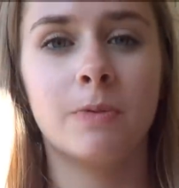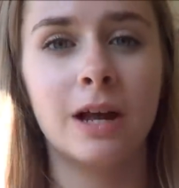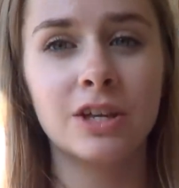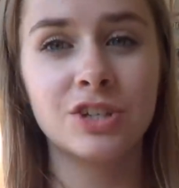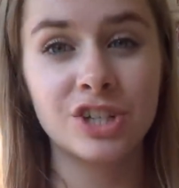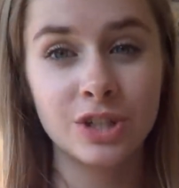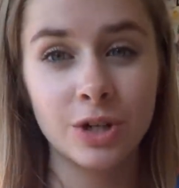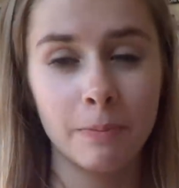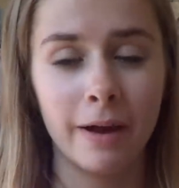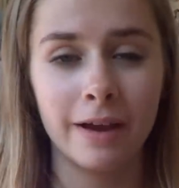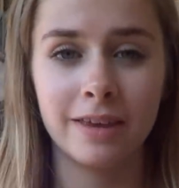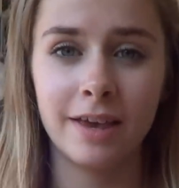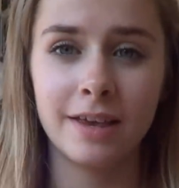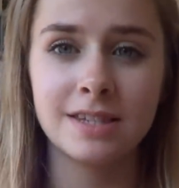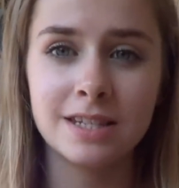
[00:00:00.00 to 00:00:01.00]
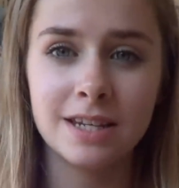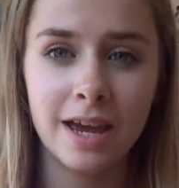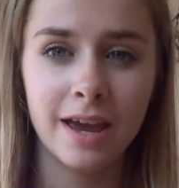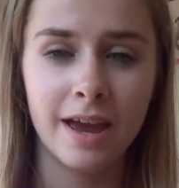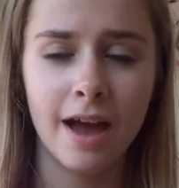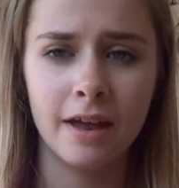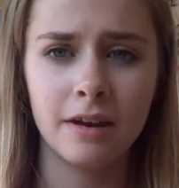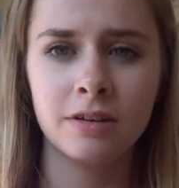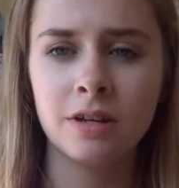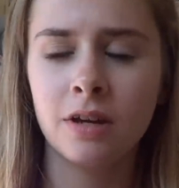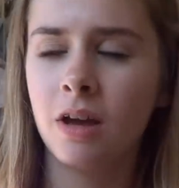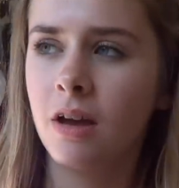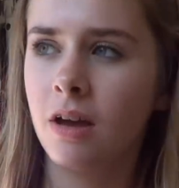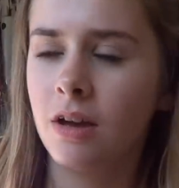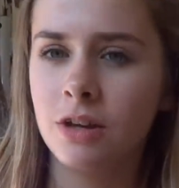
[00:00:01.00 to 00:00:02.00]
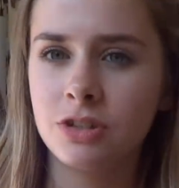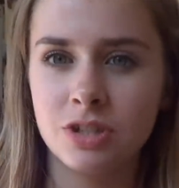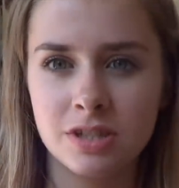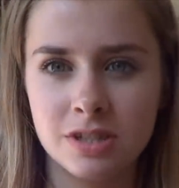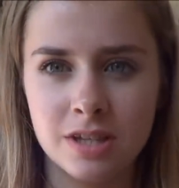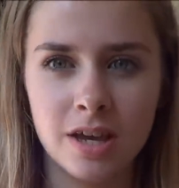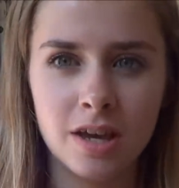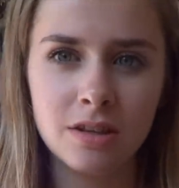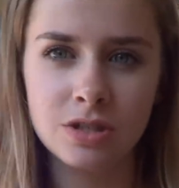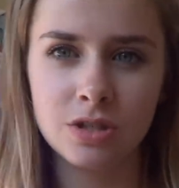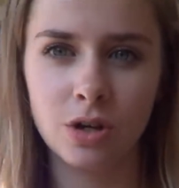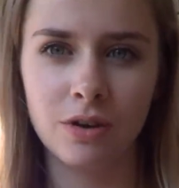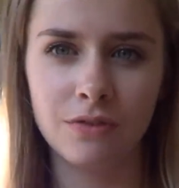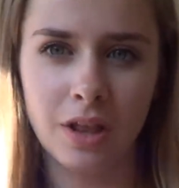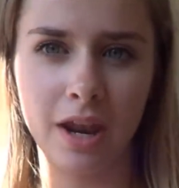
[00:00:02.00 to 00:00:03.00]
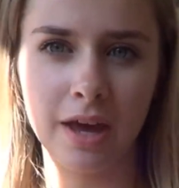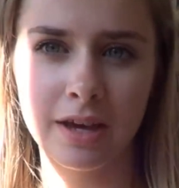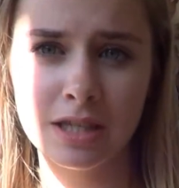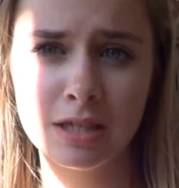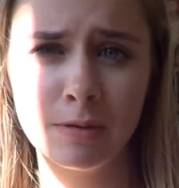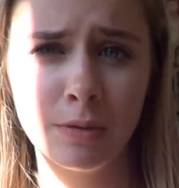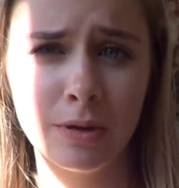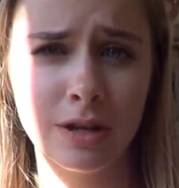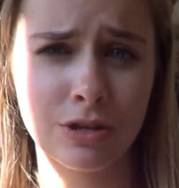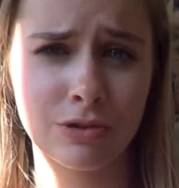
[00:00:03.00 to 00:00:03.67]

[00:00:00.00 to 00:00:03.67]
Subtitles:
I literally got back yesterday and just saying sorry if the lighting's a bit weird,